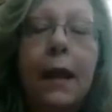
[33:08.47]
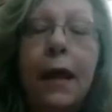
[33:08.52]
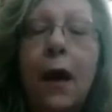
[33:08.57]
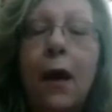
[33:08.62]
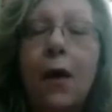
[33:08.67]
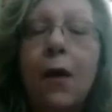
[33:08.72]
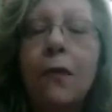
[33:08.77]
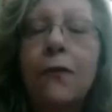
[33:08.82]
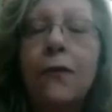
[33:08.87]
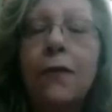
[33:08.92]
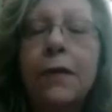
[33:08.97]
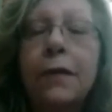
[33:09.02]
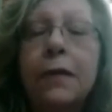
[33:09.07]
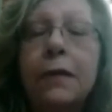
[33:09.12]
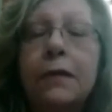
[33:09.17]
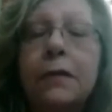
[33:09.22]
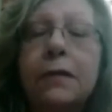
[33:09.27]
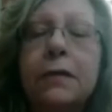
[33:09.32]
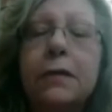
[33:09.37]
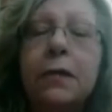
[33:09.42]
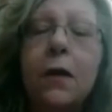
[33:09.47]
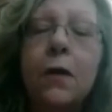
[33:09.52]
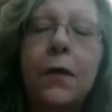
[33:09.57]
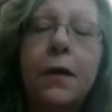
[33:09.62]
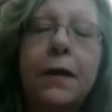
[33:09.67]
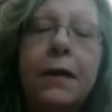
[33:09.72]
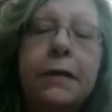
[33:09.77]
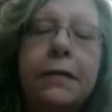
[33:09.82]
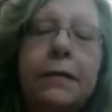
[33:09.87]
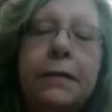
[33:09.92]
Over in the
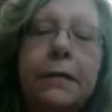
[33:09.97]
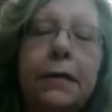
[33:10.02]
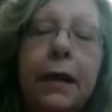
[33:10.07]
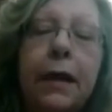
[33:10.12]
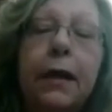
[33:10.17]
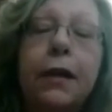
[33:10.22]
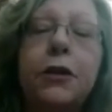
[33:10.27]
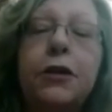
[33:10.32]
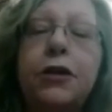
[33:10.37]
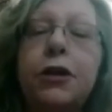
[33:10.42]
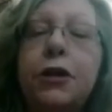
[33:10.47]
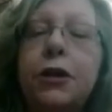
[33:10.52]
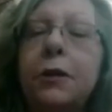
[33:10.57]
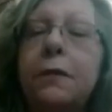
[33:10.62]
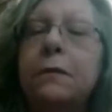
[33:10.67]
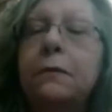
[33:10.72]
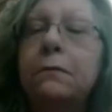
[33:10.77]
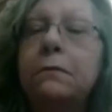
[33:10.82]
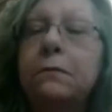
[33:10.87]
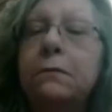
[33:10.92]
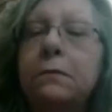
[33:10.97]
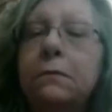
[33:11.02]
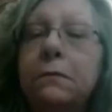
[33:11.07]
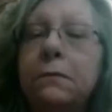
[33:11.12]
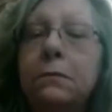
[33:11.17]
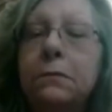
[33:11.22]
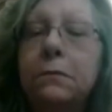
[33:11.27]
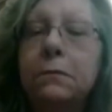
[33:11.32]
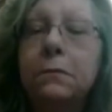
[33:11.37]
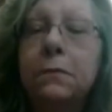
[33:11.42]
sewing section
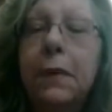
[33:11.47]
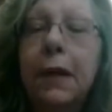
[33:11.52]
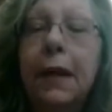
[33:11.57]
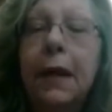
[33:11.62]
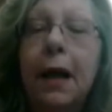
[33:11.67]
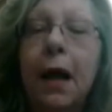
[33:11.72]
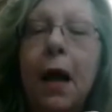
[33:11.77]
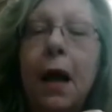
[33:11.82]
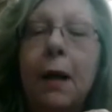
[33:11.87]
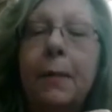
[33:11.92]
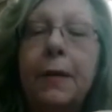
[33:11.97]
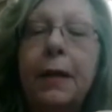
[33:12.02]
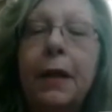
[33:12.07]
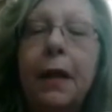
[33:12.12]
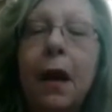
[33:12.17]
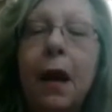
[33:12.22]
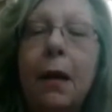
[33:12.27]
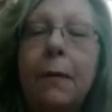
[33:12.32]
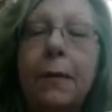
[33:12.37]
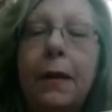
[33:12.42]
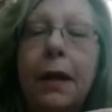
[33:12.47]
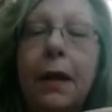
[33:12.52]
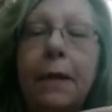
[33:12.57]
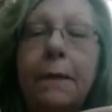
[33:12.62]
at Hobby Lobby.